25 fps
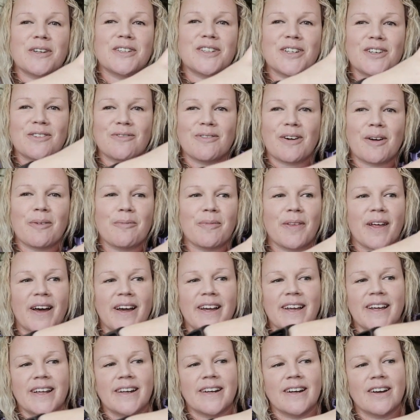but to rub
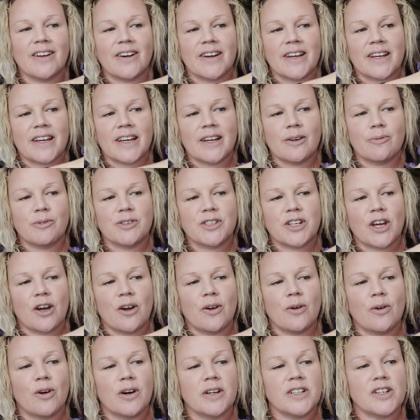that in, like it would
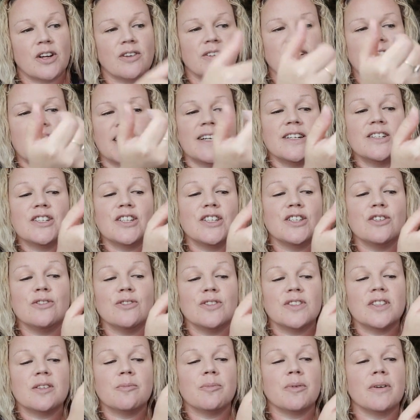go, I don't tend to
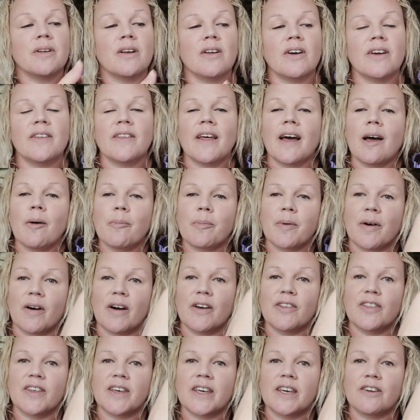use it but like that, but
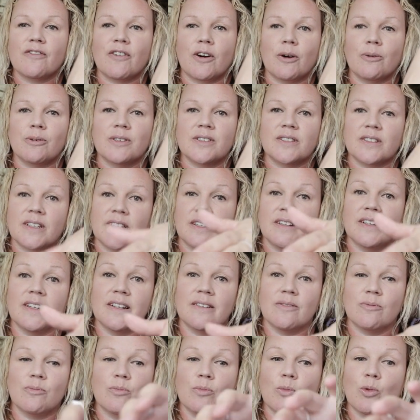I think if I was
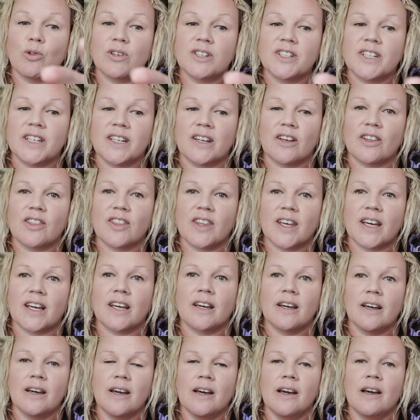in wanting a
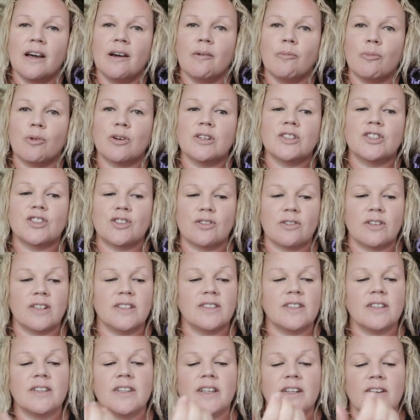thick
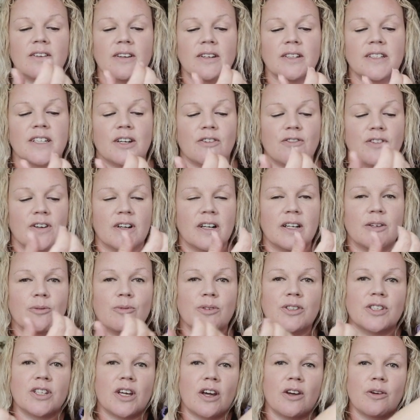moisturiser, then I definitely
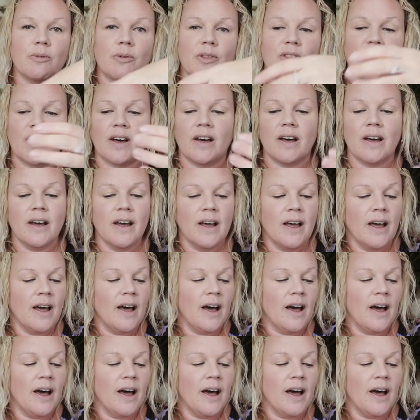would go with that.